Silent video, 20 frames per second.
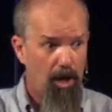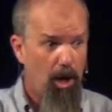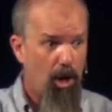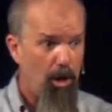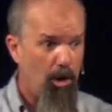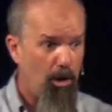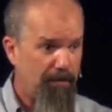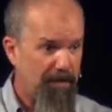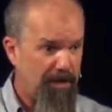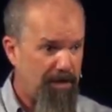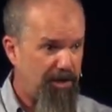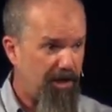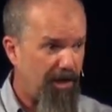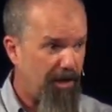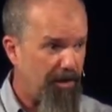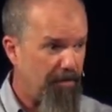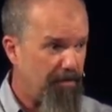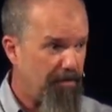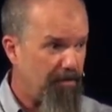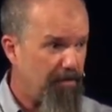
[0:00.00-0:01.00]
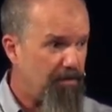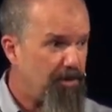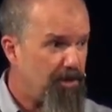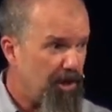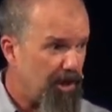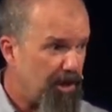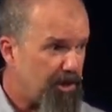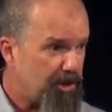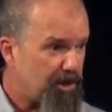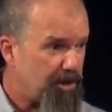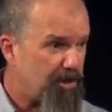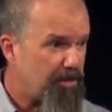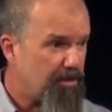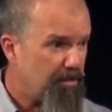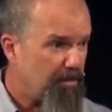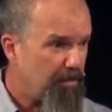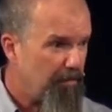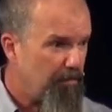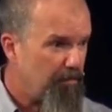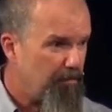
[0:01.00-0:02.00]
all of a sudden just
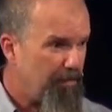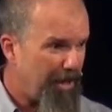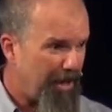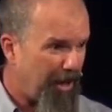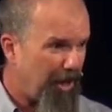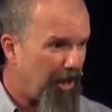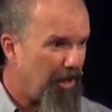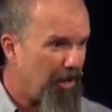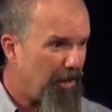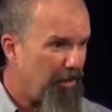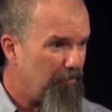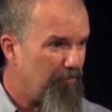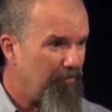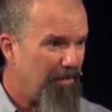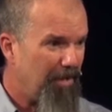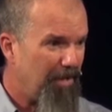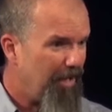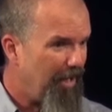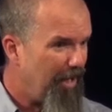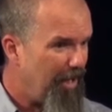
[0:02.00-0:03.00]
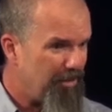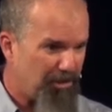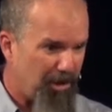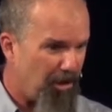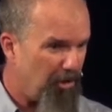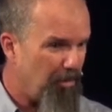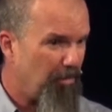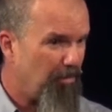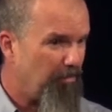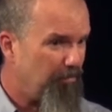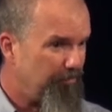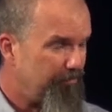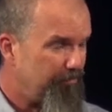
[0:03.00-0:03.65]
become internal.